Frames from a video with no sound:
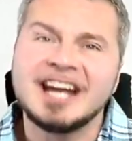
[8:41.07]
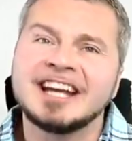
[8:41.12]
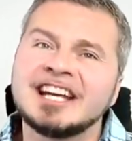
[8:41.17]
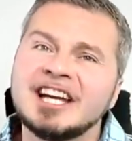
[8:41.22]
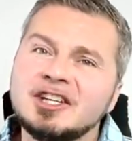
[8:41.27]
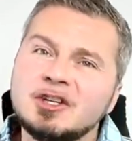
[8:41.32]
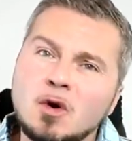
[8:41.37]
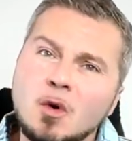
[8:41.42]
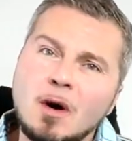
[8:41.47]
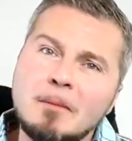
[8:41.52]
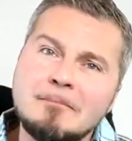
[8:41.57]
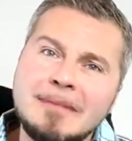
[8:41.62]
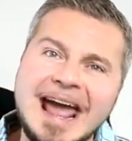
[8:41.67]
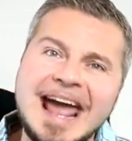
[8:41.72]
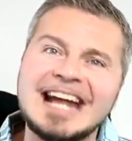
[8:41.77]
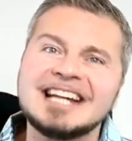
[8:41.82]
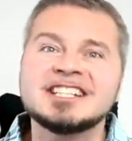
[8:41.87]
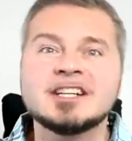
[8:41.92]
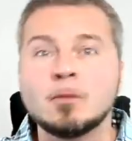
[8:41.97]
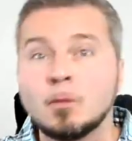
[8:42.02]
Can you
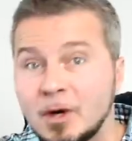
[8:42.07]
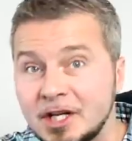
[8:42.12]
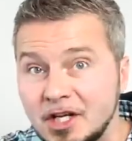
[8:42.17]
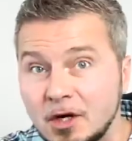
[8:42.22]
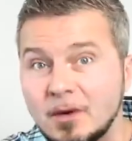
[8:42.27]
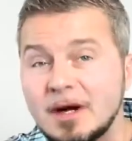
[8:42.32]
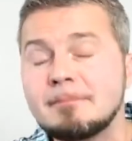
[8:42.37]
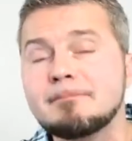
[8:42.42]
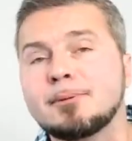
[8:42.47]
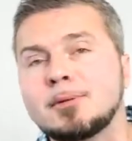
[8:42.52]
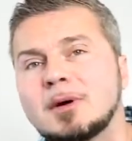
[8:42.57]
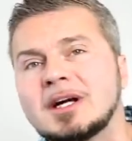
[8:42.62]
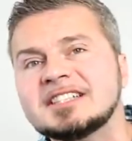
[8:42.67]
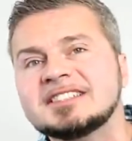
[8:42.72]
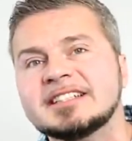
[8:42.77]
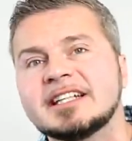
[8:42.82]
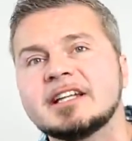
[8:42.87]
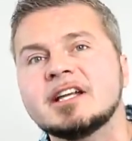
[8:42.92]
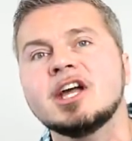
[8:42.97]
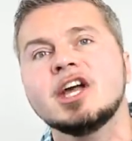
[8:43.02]
imagine, when you're in
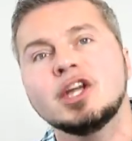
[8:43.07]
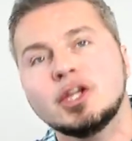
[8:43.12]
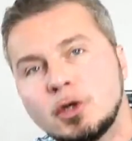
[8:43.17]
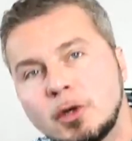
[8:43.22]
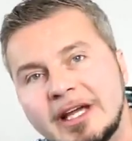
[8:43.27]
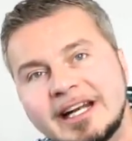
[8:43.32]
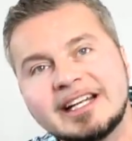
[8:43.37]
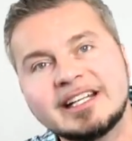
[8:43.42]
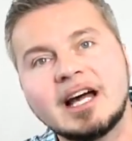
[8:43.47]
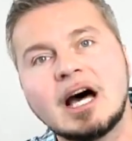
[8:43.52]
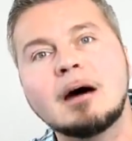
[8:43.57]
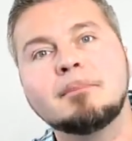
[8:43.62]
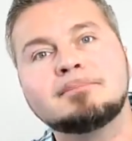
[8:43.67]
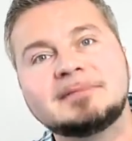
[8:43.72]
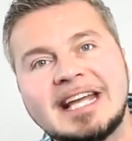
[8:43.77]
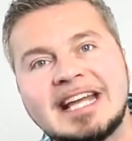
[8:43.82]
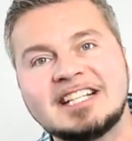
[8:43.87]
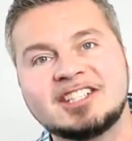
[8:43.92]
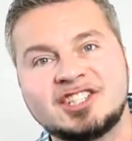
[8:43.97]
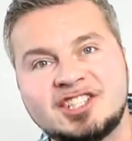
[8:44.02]
prison, you get an
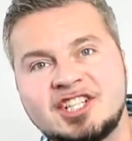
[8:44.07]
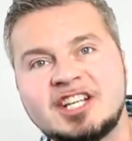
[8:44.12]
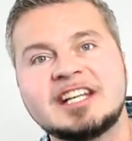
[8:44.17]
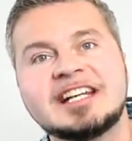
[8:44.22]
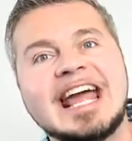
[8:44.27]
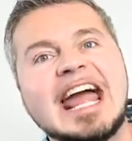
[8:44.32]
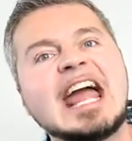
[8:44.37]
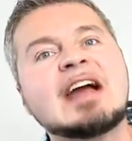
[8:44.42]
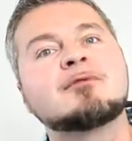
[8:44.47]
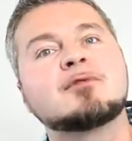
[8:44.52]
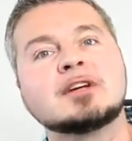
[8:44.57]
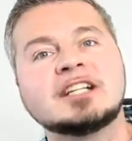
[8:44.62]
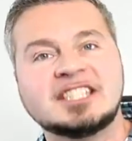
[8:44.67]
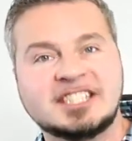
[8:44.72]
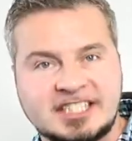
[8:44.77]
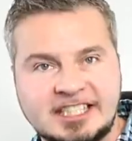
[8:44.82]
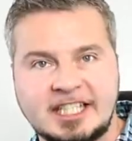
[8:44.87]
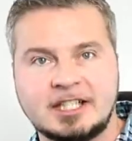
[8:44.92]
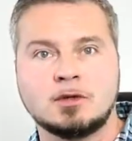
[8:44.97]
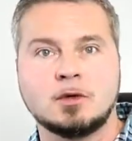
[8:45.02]
update sheet every
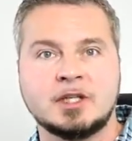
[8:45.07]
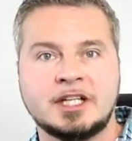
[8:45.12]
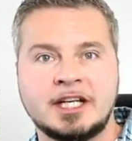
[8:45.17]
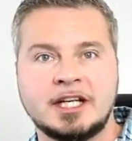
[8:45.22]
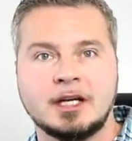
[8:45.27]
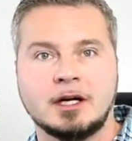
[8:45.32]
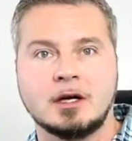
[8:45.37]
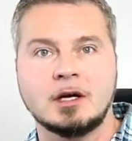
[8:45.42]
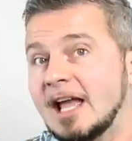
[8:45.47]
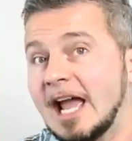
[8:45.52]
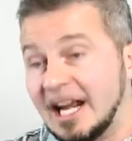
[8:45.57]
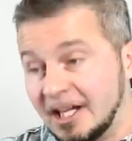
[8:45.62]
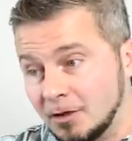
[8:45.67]
single year.